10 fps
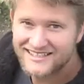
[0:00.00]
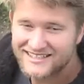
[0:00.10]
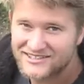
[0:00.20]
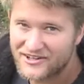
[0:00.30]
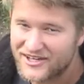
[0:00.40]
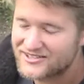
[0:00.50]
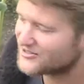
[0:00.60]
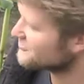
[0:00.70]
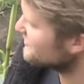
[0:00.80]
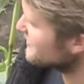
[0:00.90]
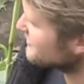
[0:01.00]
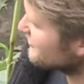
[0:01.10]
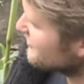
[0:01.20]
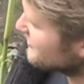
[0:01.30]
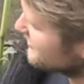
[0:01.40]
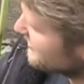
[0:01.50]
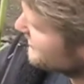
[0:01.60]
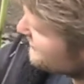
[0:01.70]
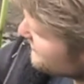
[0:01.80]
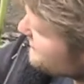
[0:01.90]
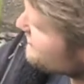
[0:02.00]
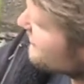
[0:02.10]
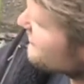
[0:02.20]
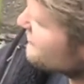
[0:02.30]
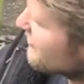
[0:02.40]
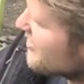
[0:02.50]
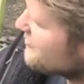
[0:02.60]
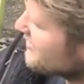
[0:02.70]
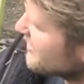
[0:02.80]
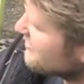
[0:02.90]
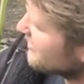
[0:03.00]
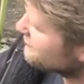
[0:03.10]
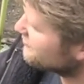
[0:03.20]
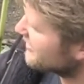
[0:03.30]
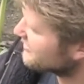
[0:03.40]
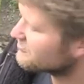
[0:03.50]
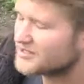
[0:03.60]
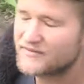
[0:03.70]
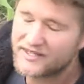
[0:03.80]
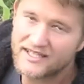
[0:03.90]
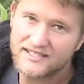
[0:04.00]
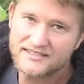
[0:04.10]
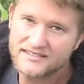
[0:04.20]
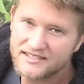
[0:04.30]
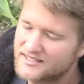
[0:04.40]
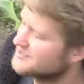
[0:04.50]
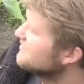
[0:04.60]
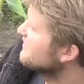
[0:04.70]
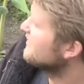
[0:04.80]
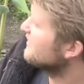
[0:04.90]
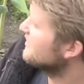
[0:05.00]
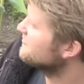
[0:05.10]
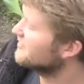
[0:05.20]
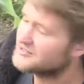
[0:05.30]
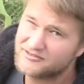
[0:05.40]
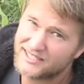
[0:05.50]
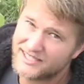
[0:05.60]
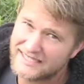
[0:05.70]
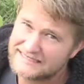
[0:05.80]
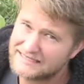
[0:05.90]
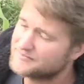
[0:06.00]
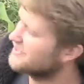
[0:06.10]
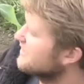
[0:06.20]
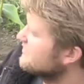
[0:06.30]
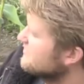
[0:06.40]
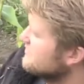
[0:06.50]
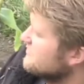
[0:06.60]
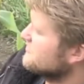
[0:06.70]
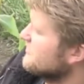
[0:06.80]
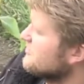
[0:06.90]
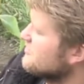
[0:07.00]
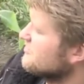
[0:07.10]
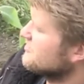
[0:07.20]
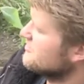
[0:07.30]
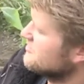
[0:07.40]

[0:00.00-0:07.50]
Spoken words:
So here's our sweet corn, just starting to ripen now. I'll pick one of these, and it's really easy to pick sweet corn.